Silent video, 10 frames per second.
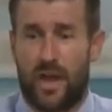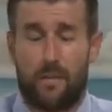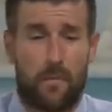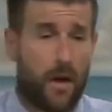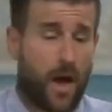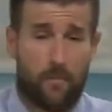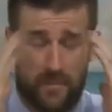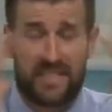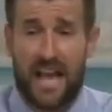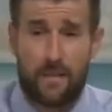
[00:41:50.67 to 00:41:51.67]
Hey,
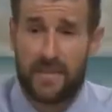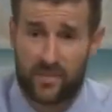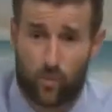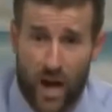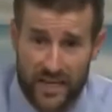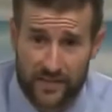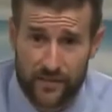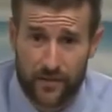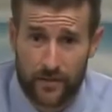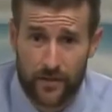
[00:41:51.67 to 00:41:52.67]
Messiah means Christ.